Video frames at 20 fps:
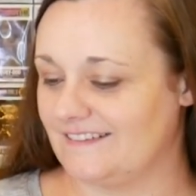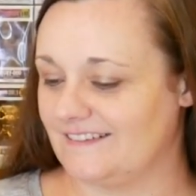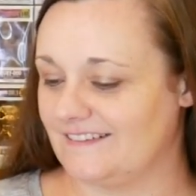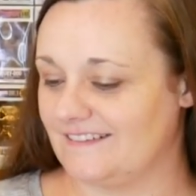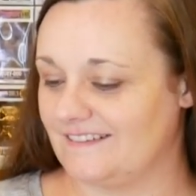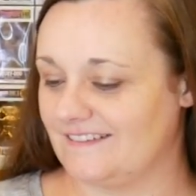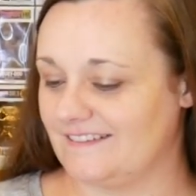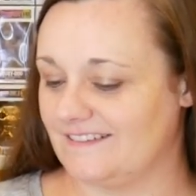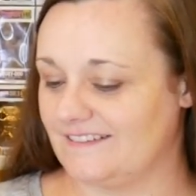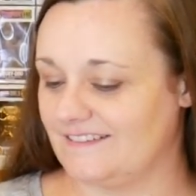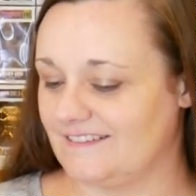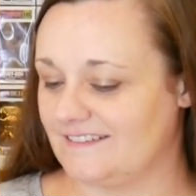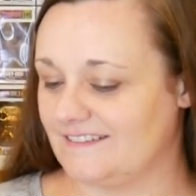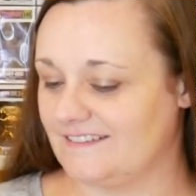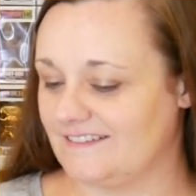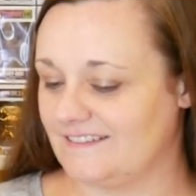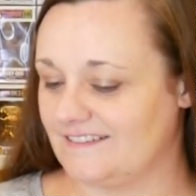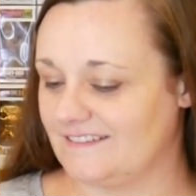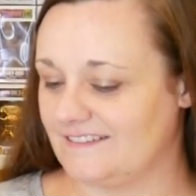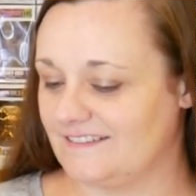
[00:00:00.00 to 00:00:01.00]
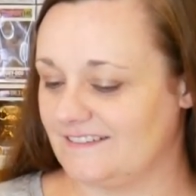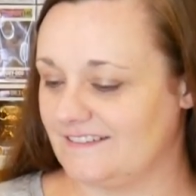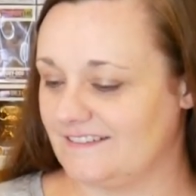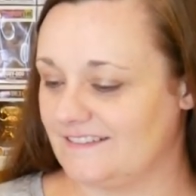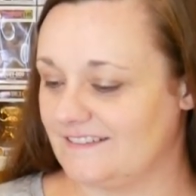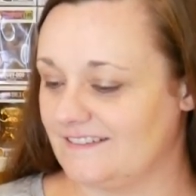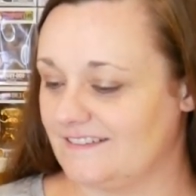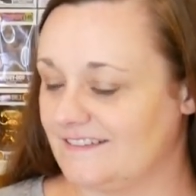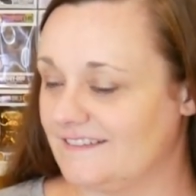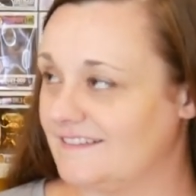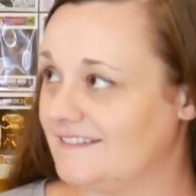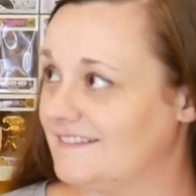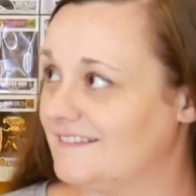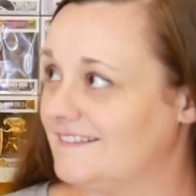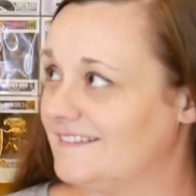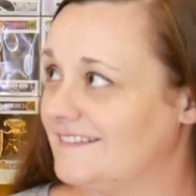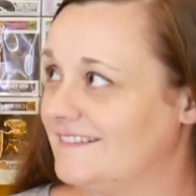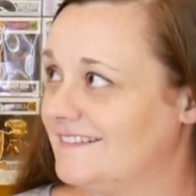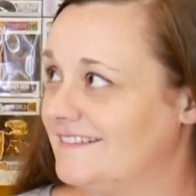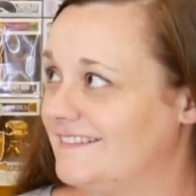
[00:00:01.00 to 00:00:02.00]

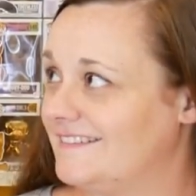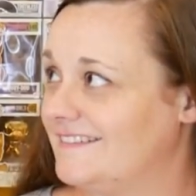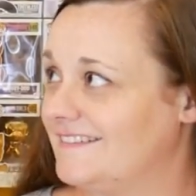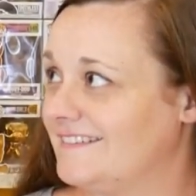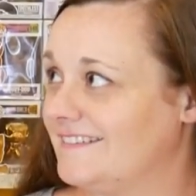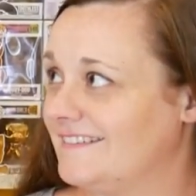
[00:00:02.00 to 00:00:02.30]
No words are spoken by the person on screen.